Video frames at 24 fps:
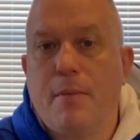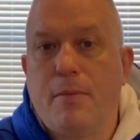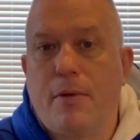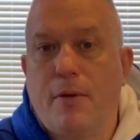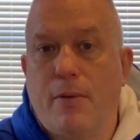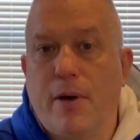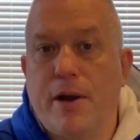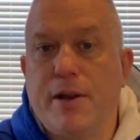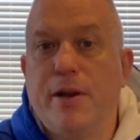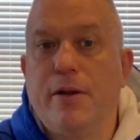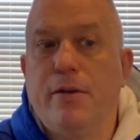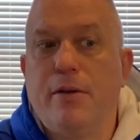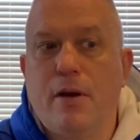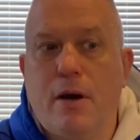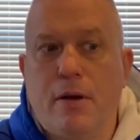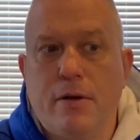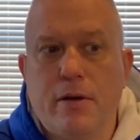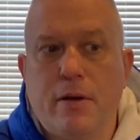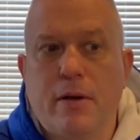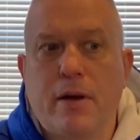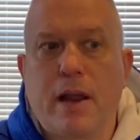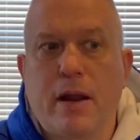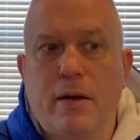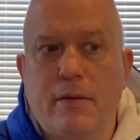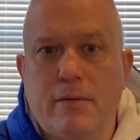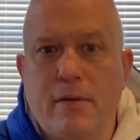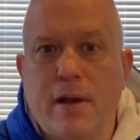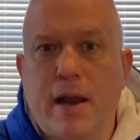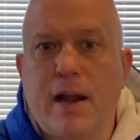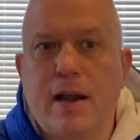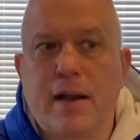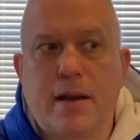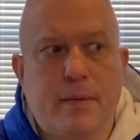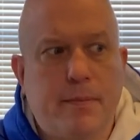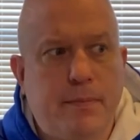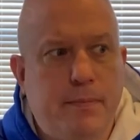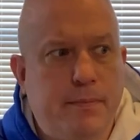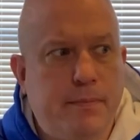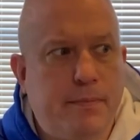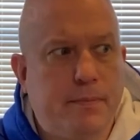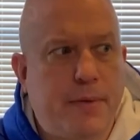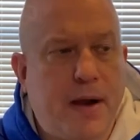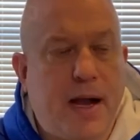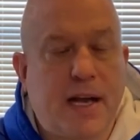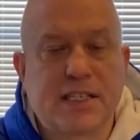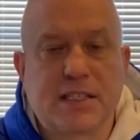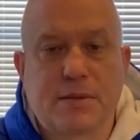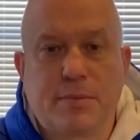But when you're getting ready to
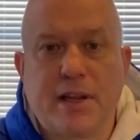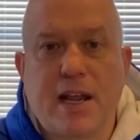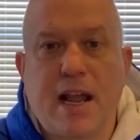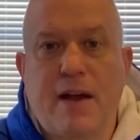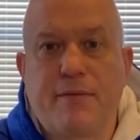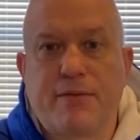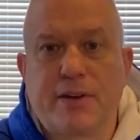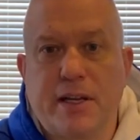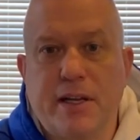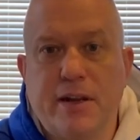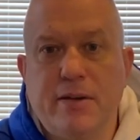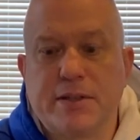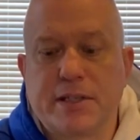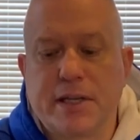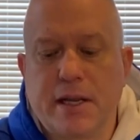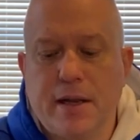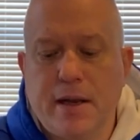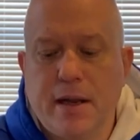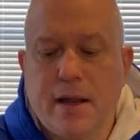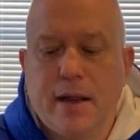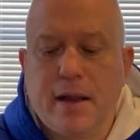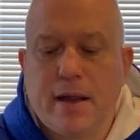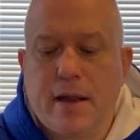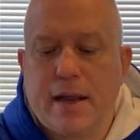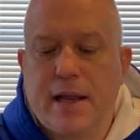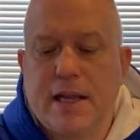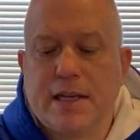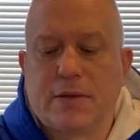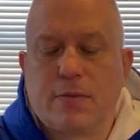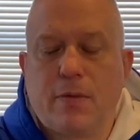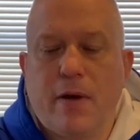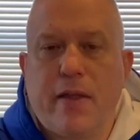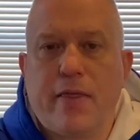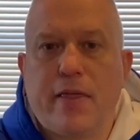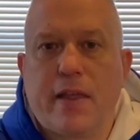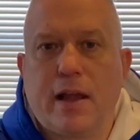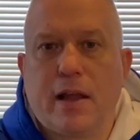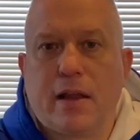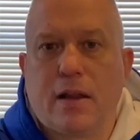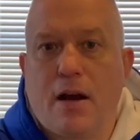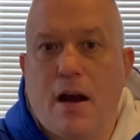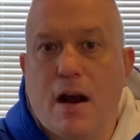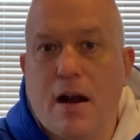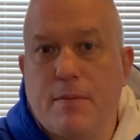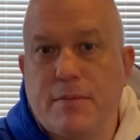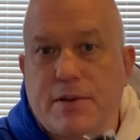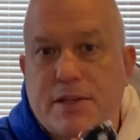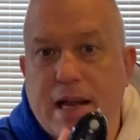possibly have to use it is when the
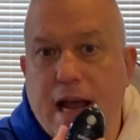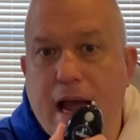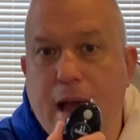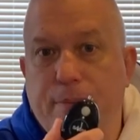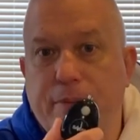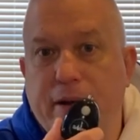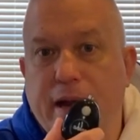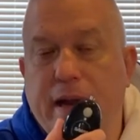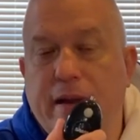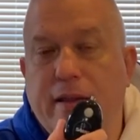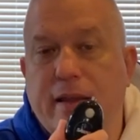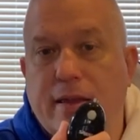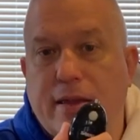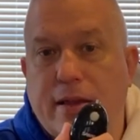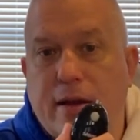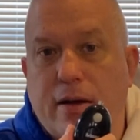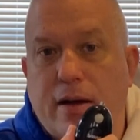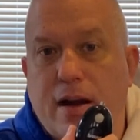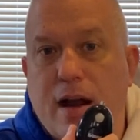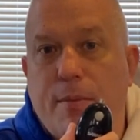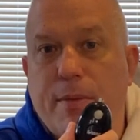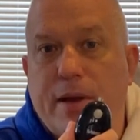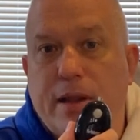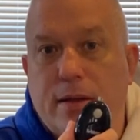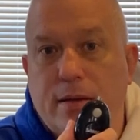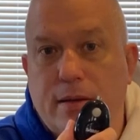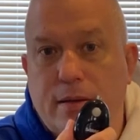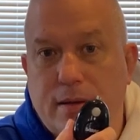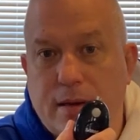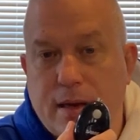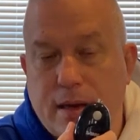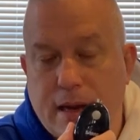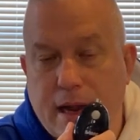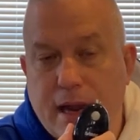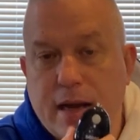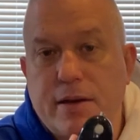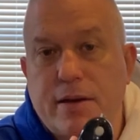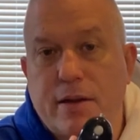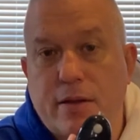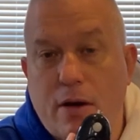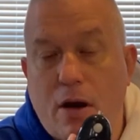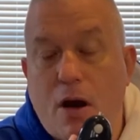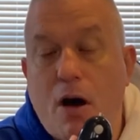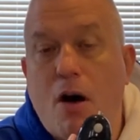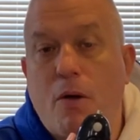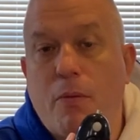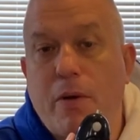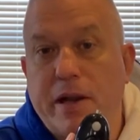alarm's happening that they're coming into
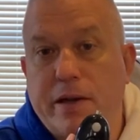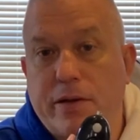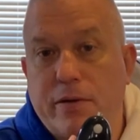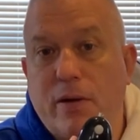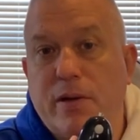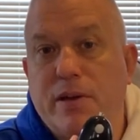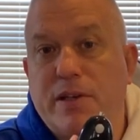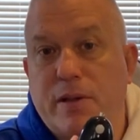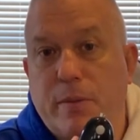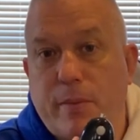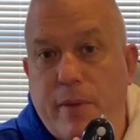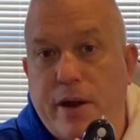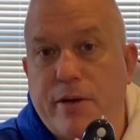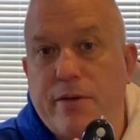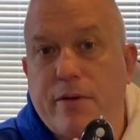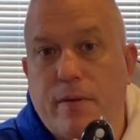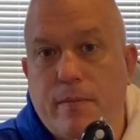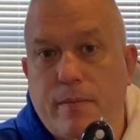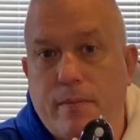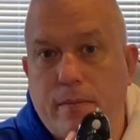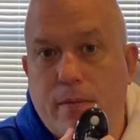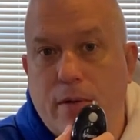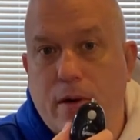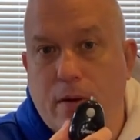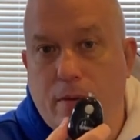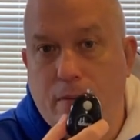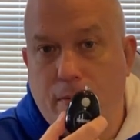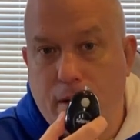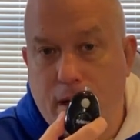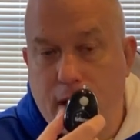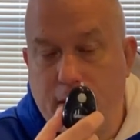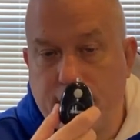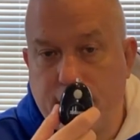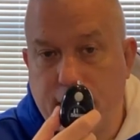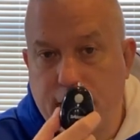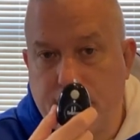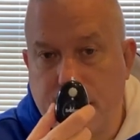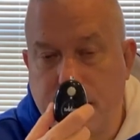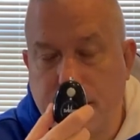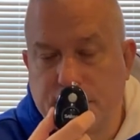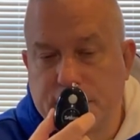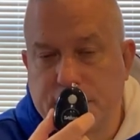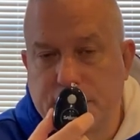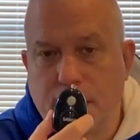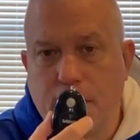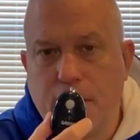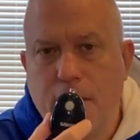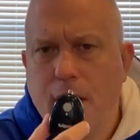the hallway towards the bedroom or whatever,
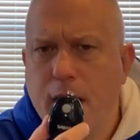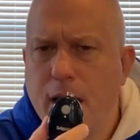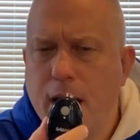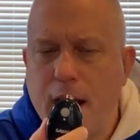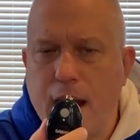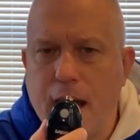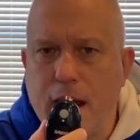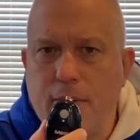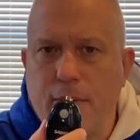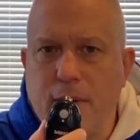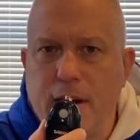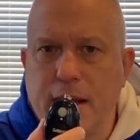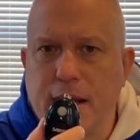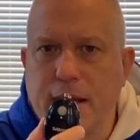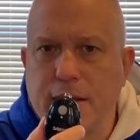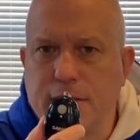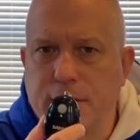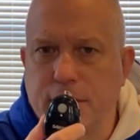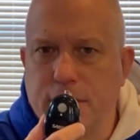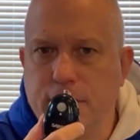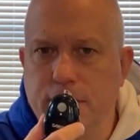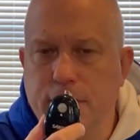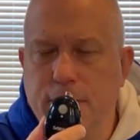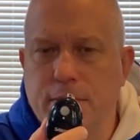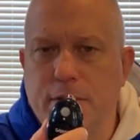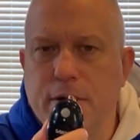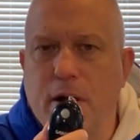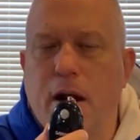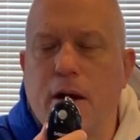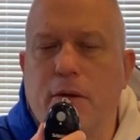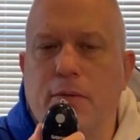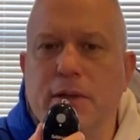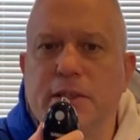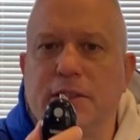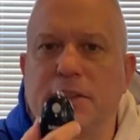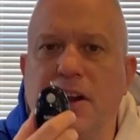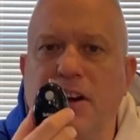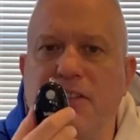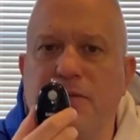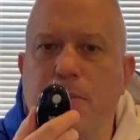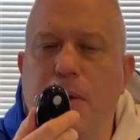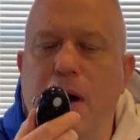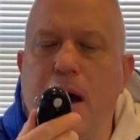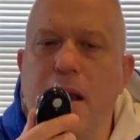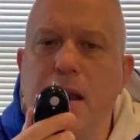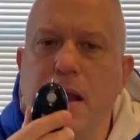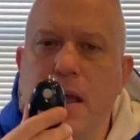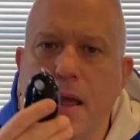So I don't want to get too dark with stuff,
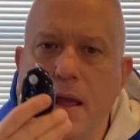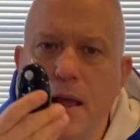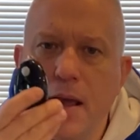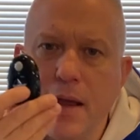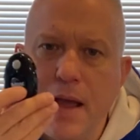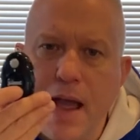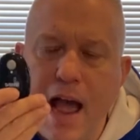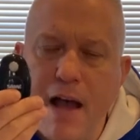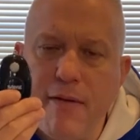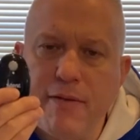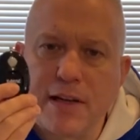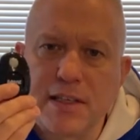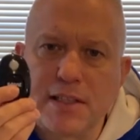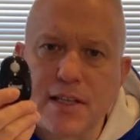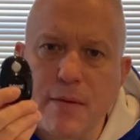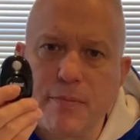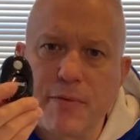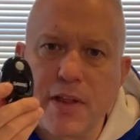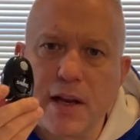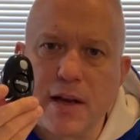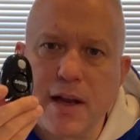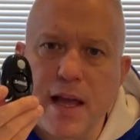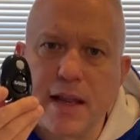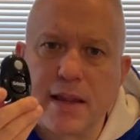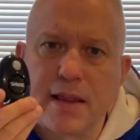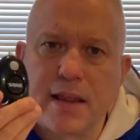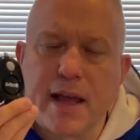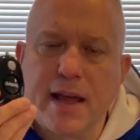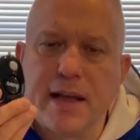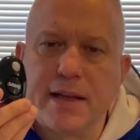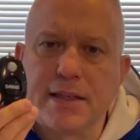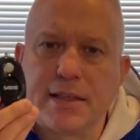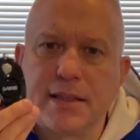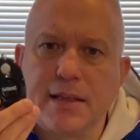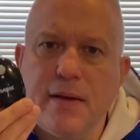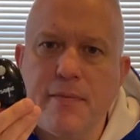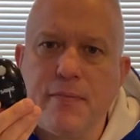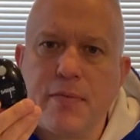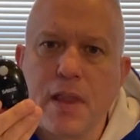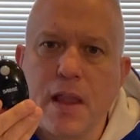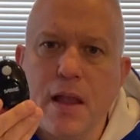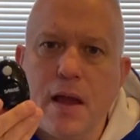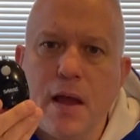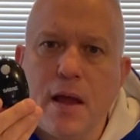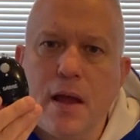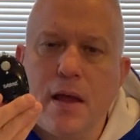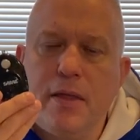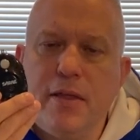but having something like this
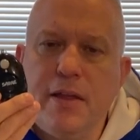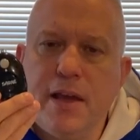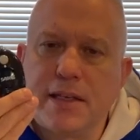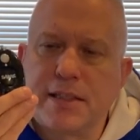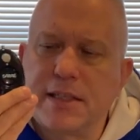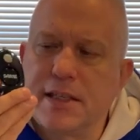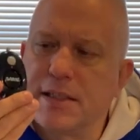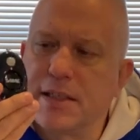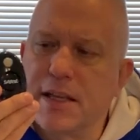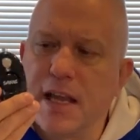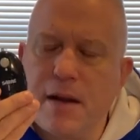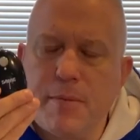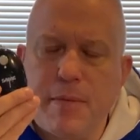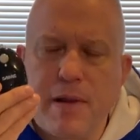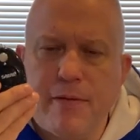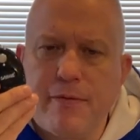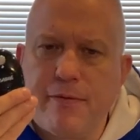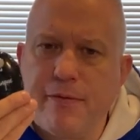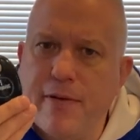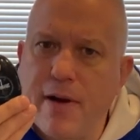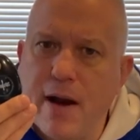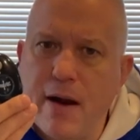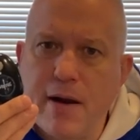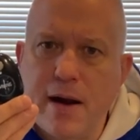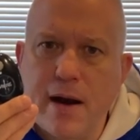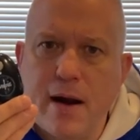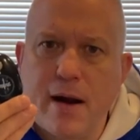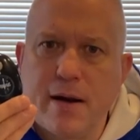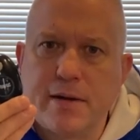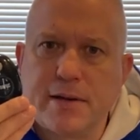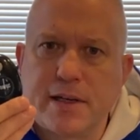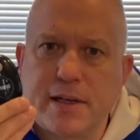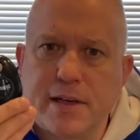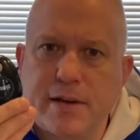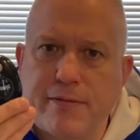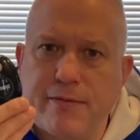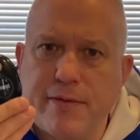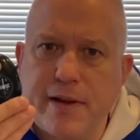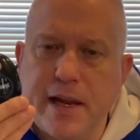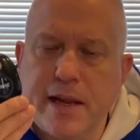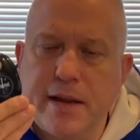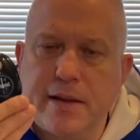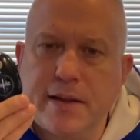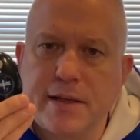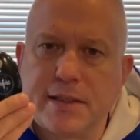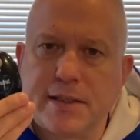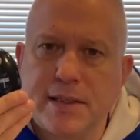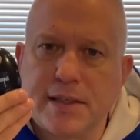is going to be very hard to
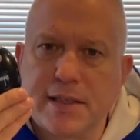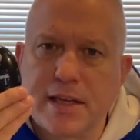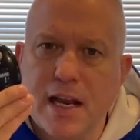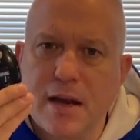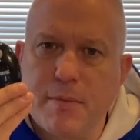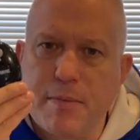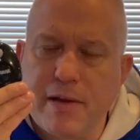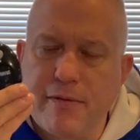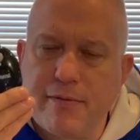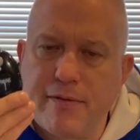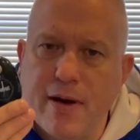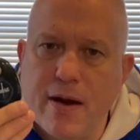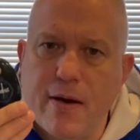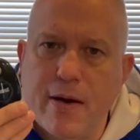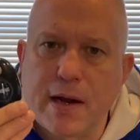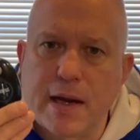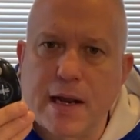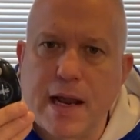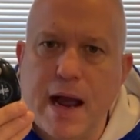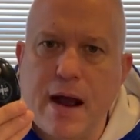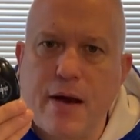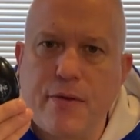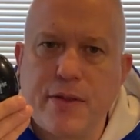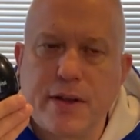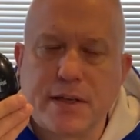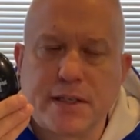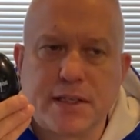defeat. This is going to be very loud.